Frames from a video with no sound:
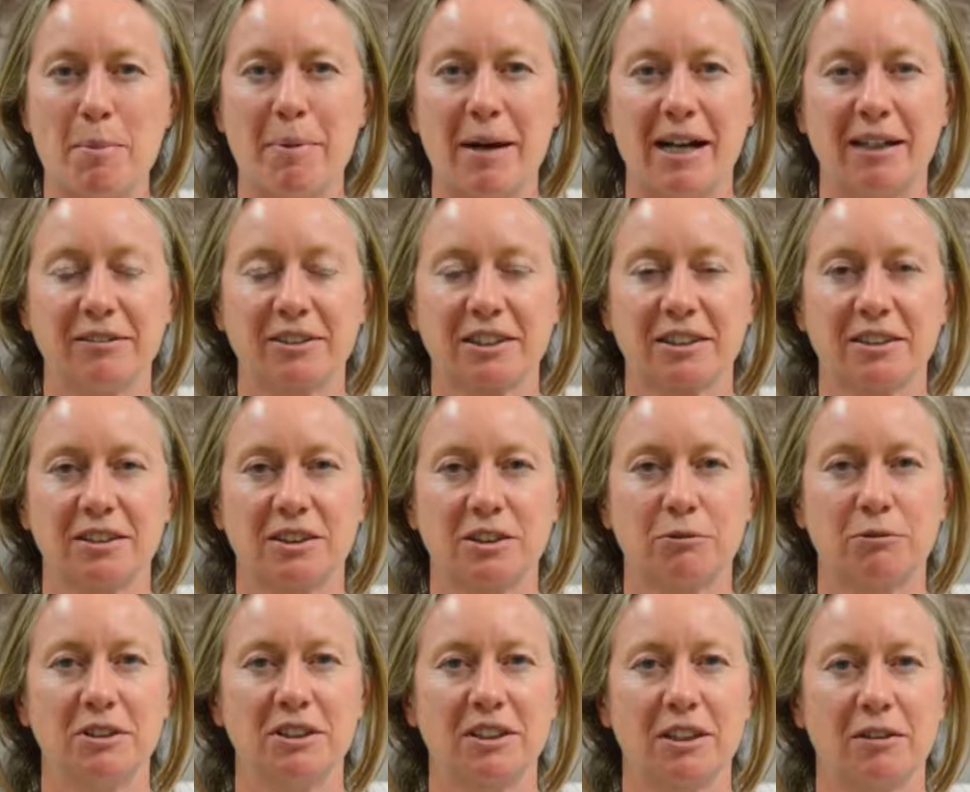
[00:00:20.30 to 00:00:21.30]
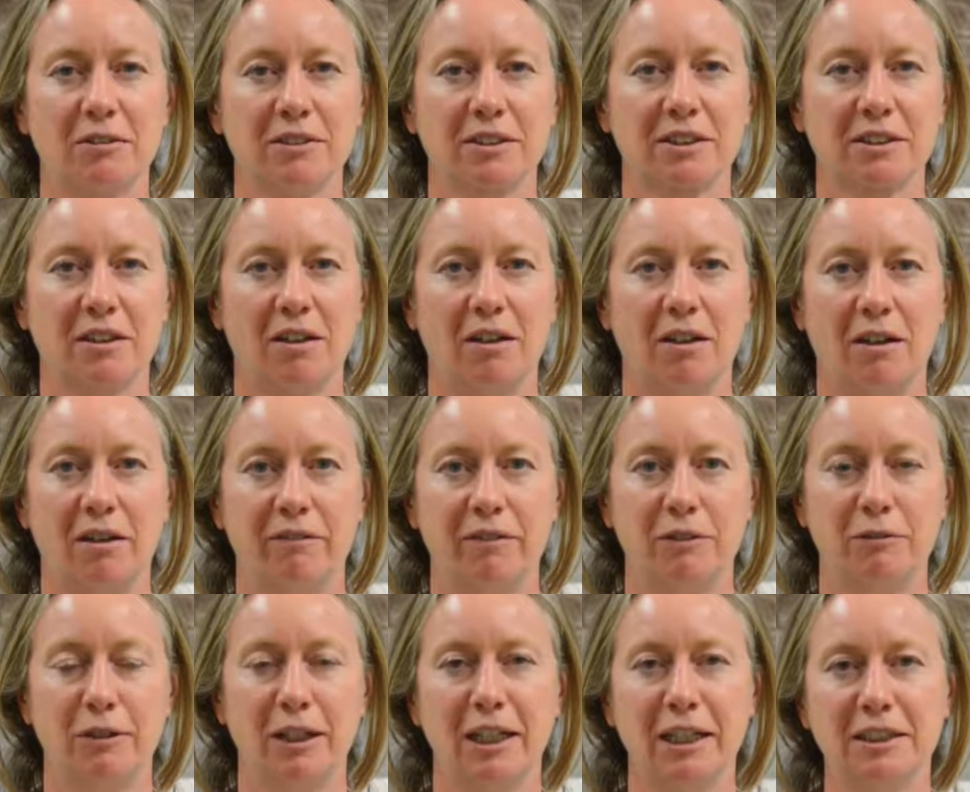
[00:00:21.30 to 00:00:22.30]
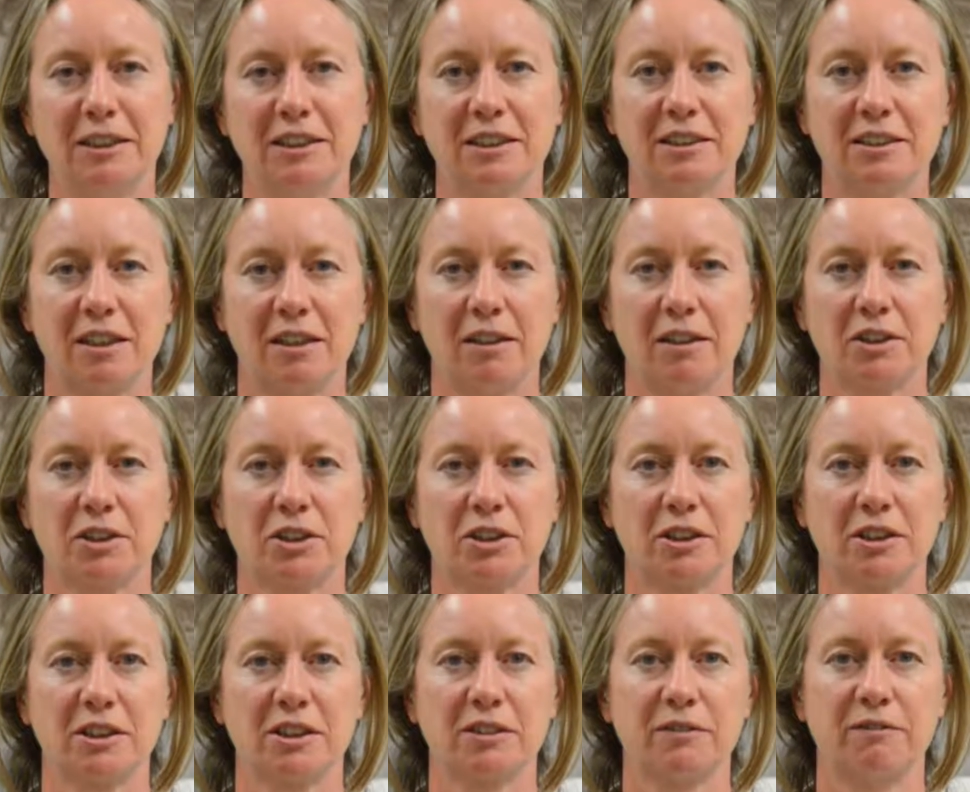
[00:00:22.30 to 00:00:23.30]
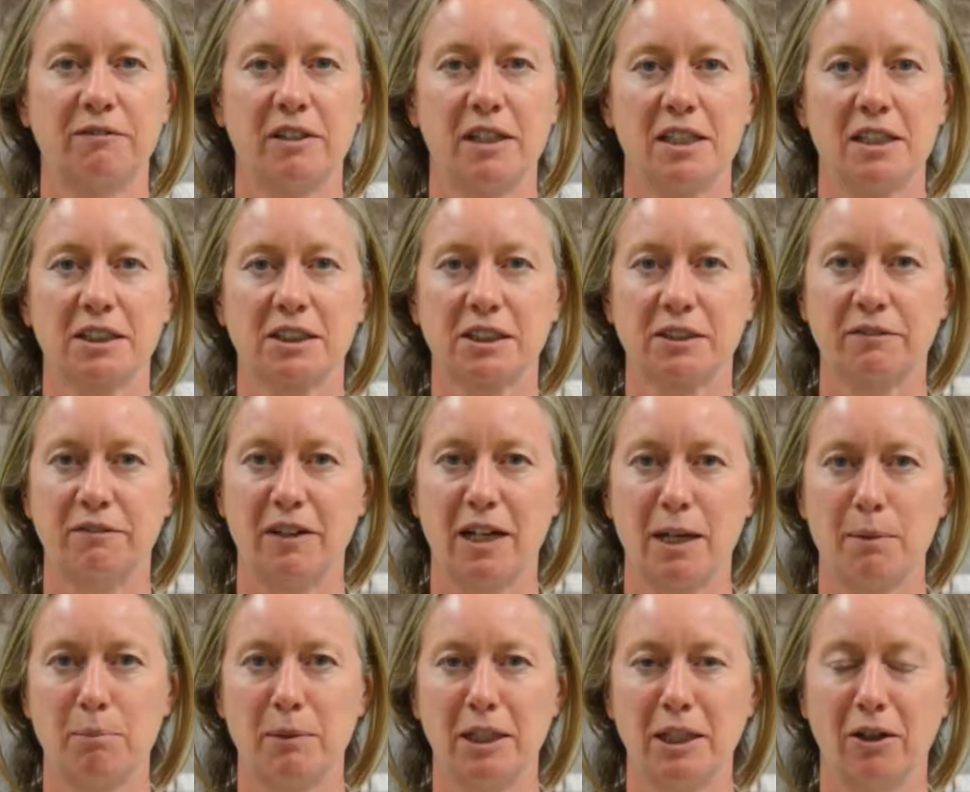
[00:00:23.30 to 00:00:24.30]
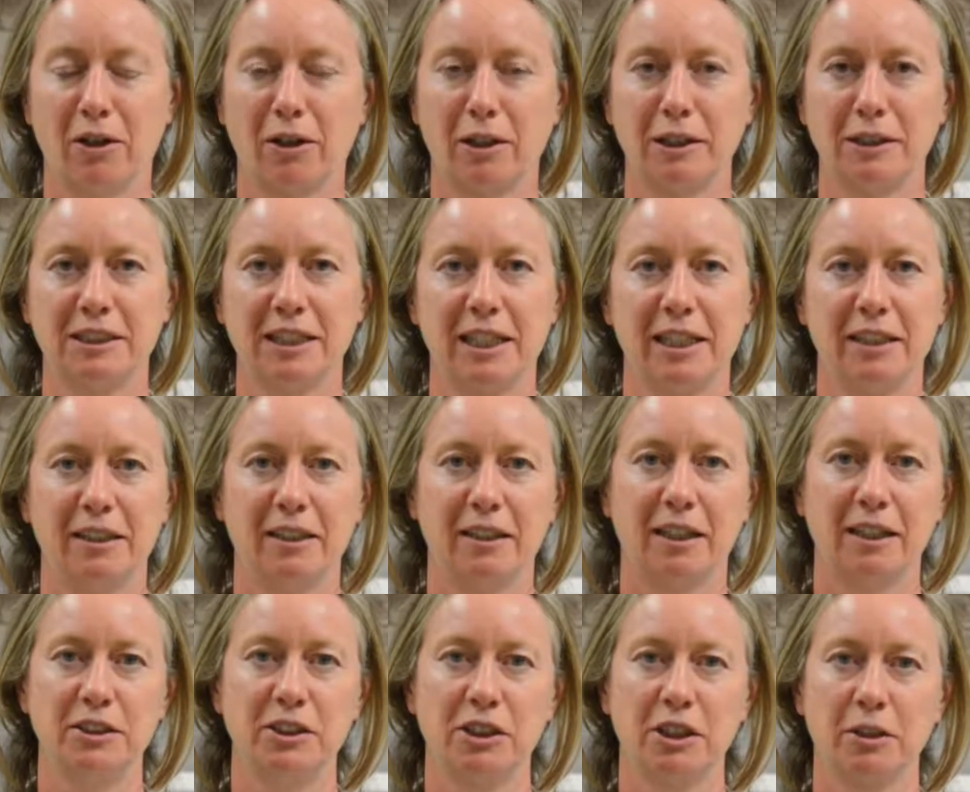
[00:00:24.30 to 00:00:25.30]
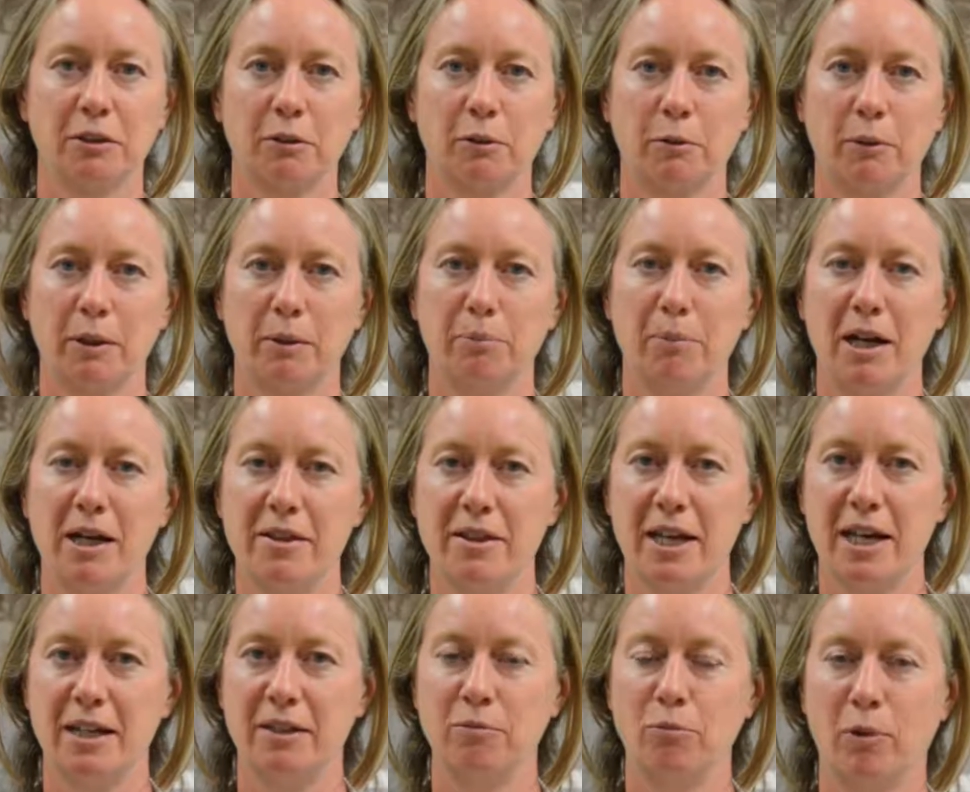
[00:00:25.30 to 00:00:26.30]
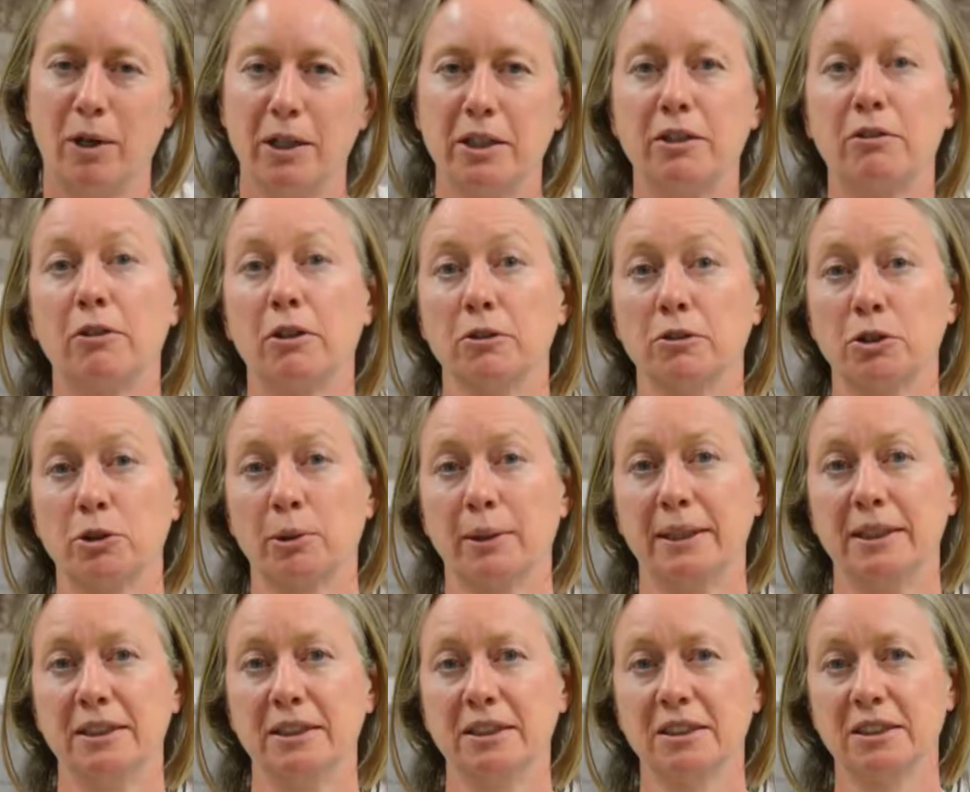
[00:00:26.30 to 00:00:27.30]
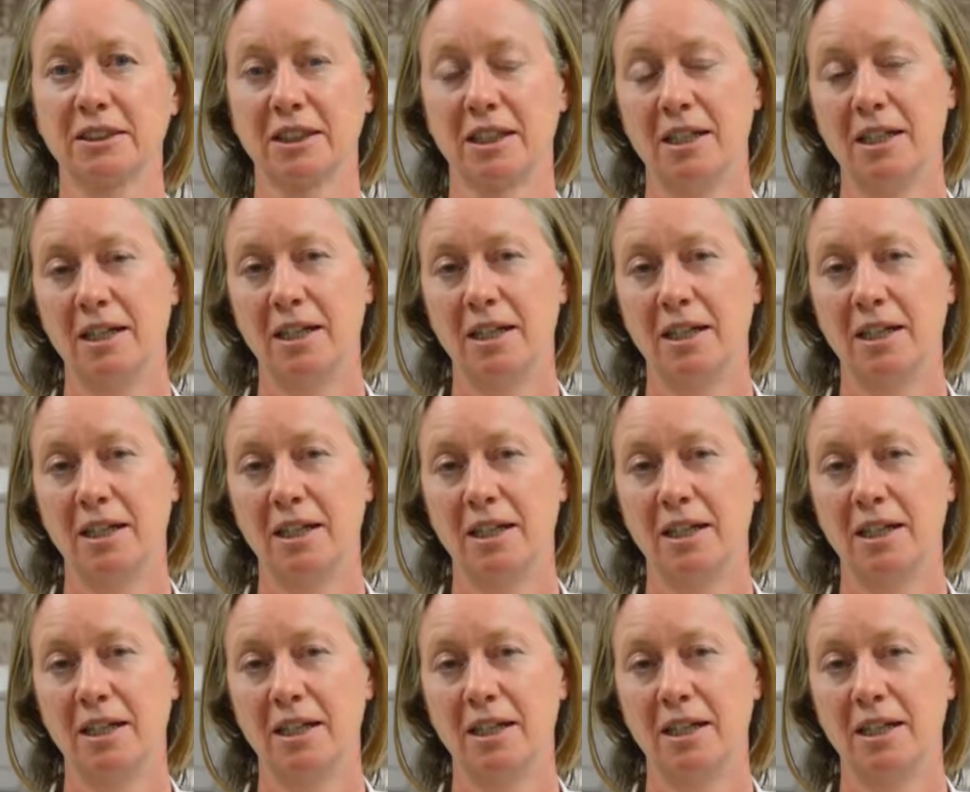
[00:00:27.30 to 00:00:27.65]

about as a result of a really disastrous first family holiday that I took with my then one-year-old twins